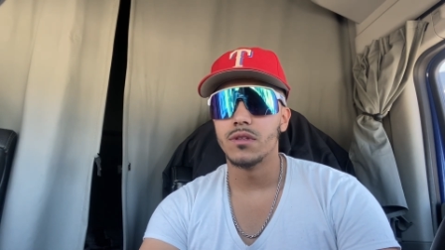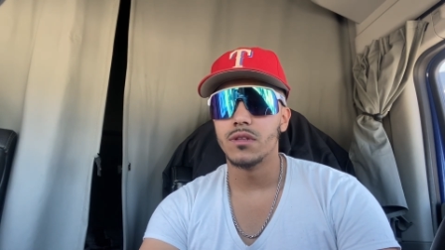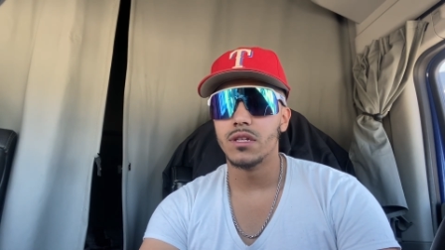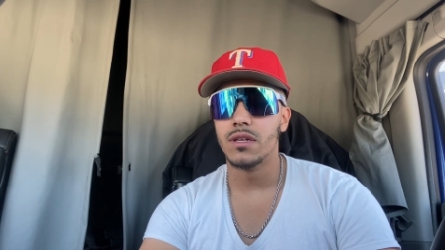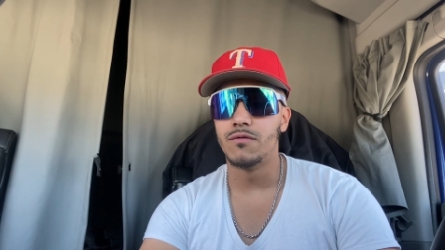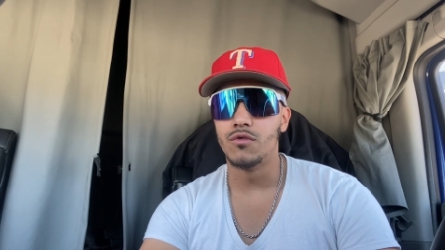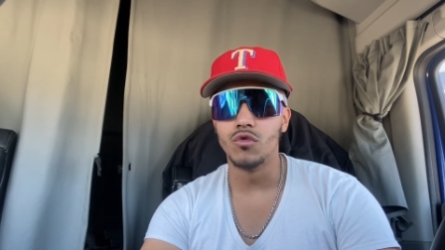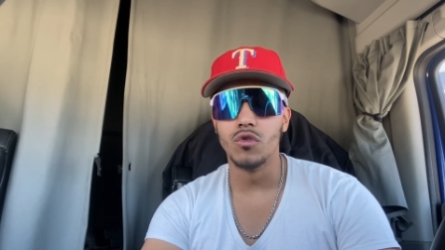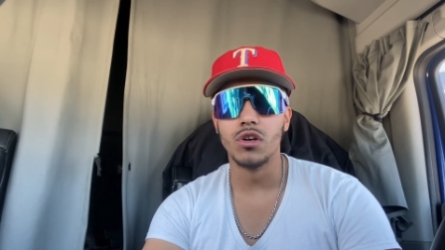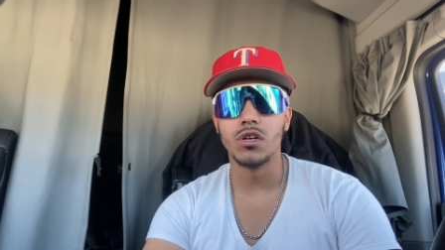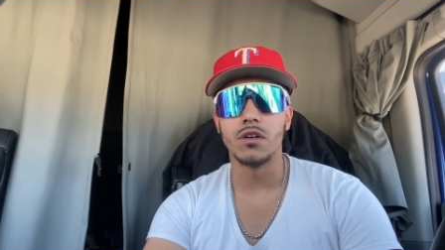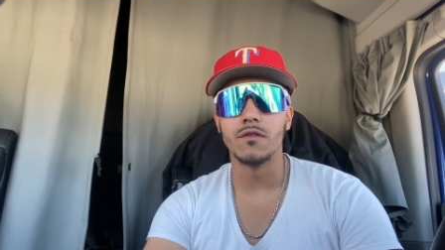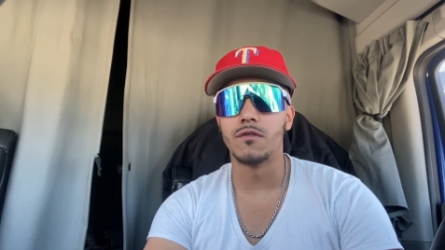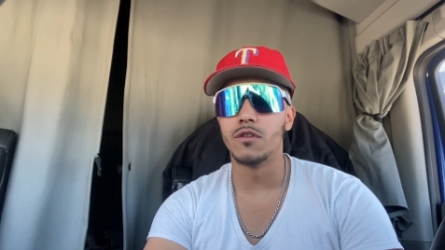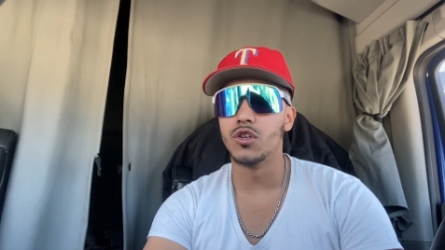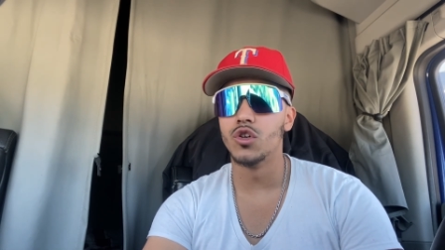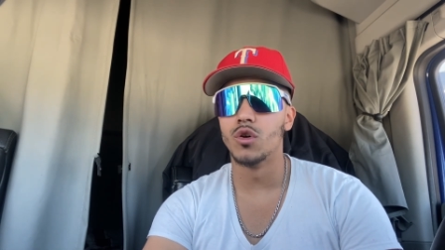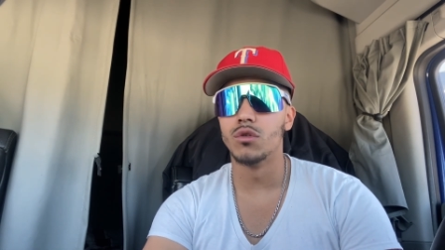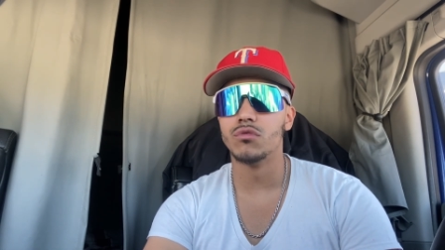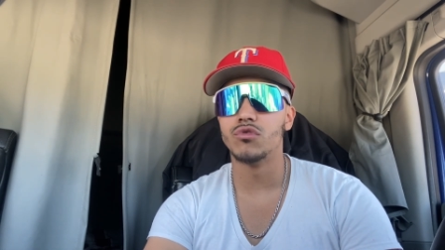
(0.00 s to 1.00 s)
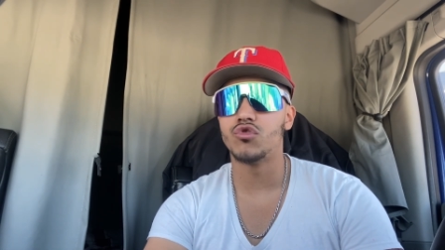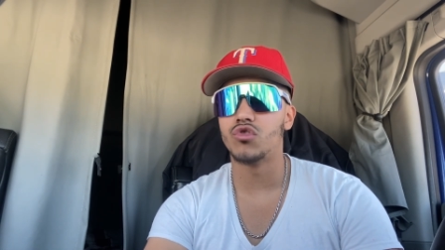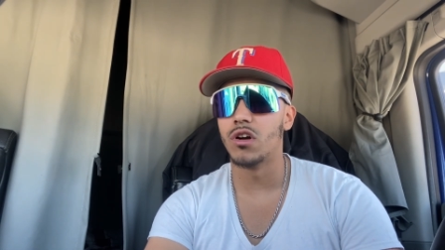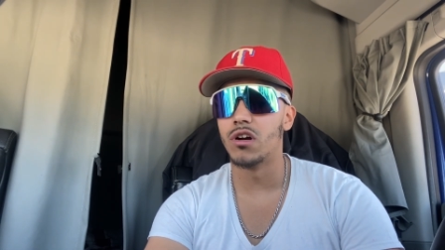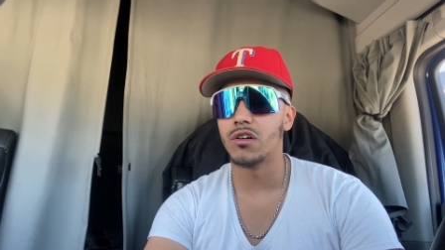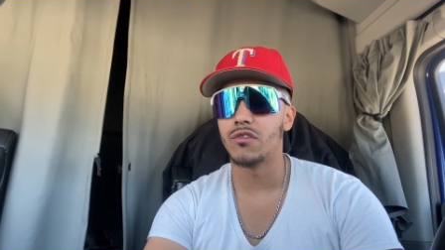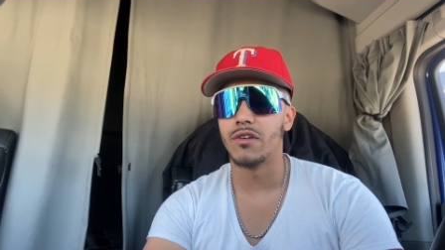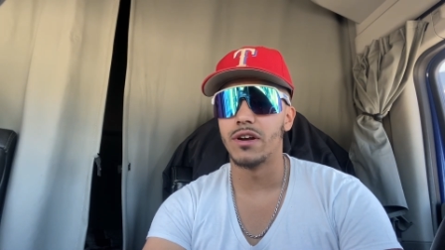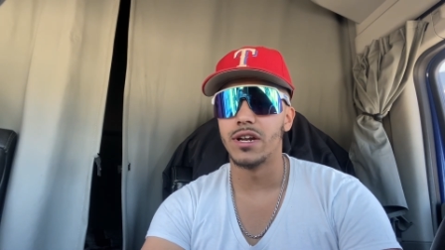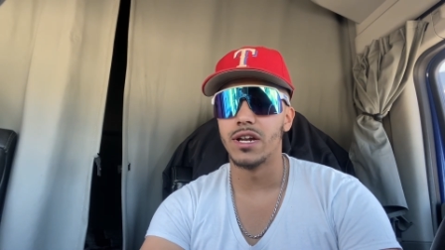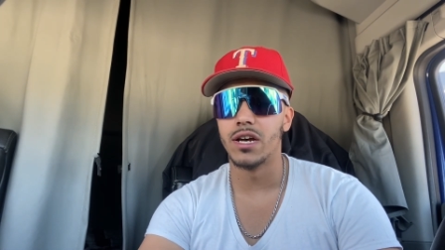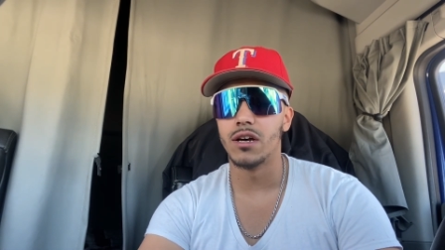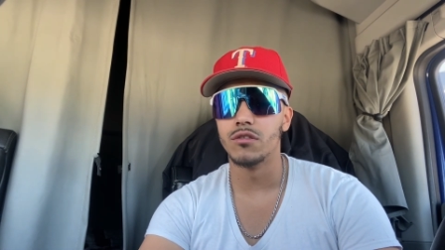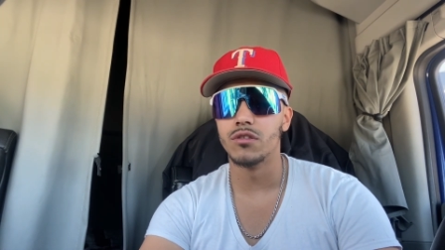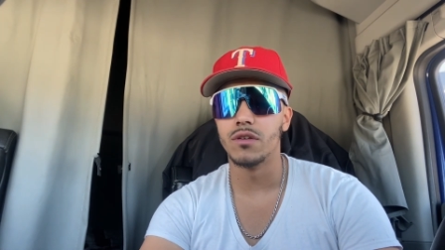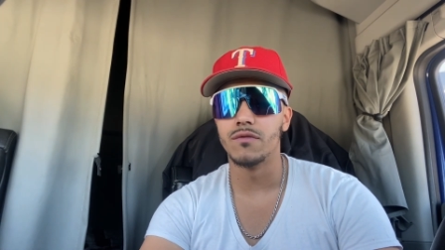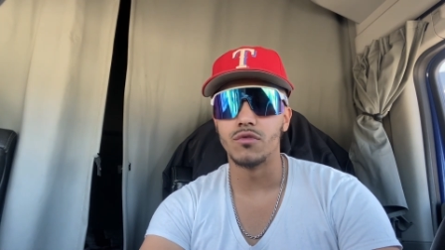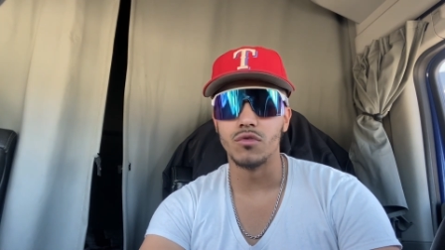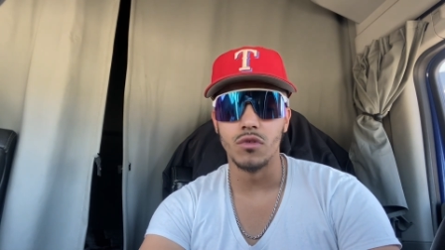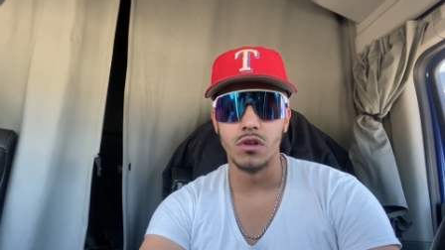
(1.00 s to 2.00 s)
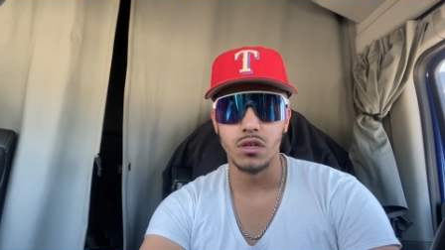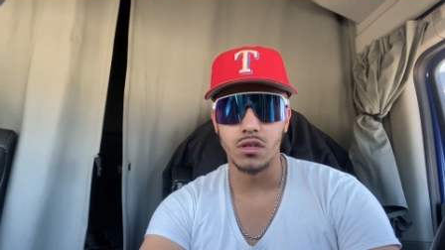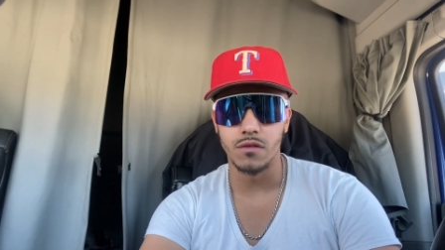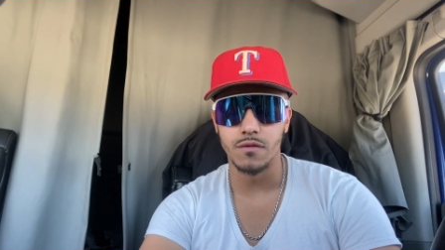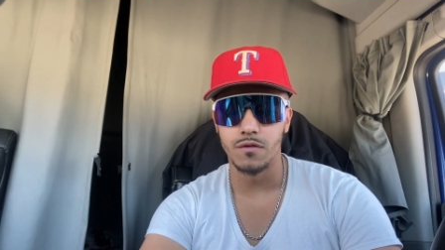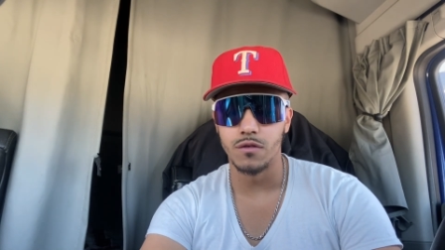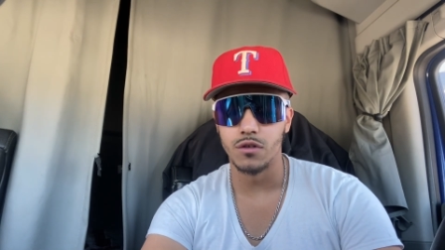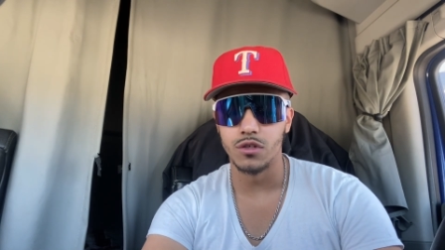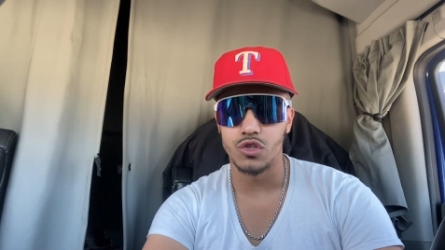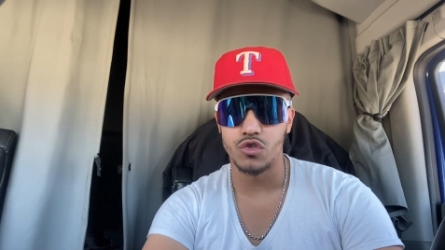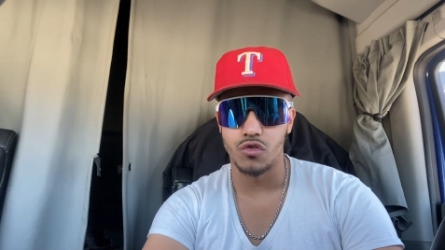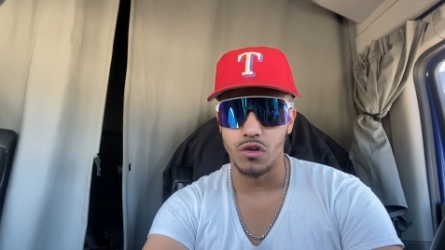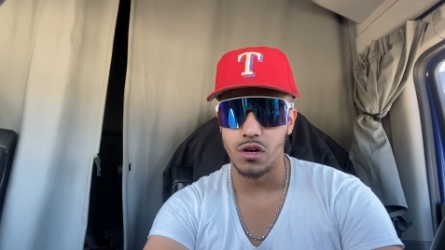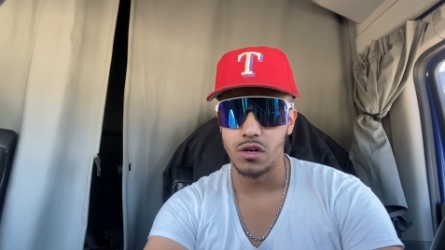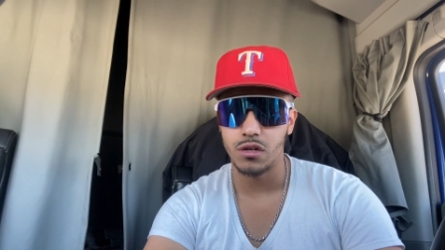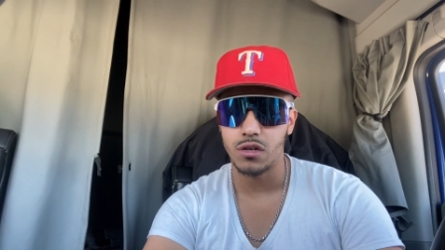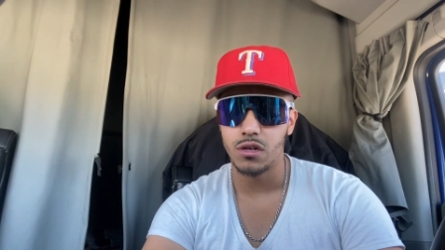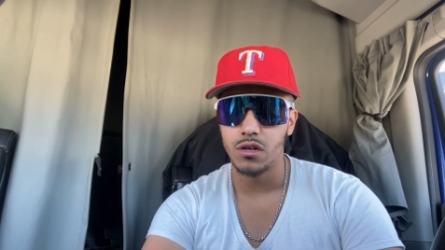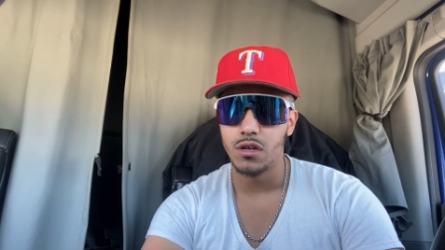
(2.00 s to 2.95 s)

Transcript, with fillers: if you're looking for your own truck right now if you're looking for a truck